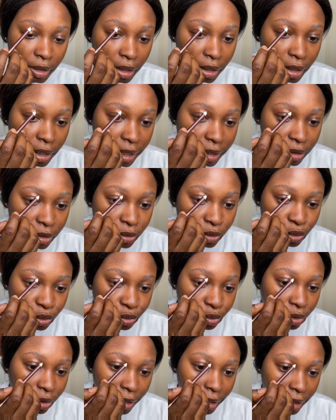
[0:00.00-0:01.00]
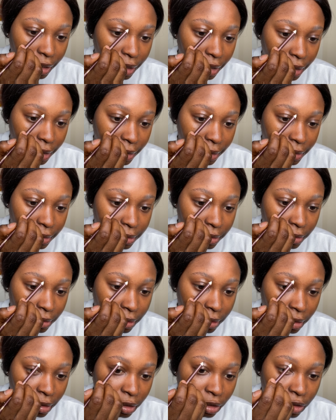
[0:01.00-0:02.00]
Yeah, so drawing it,
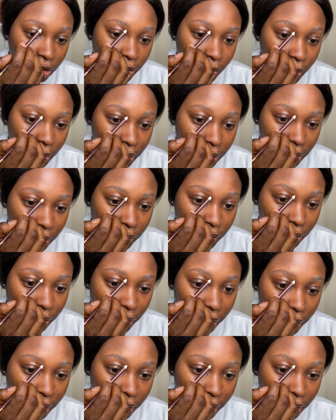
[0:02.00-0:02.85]
you want to draw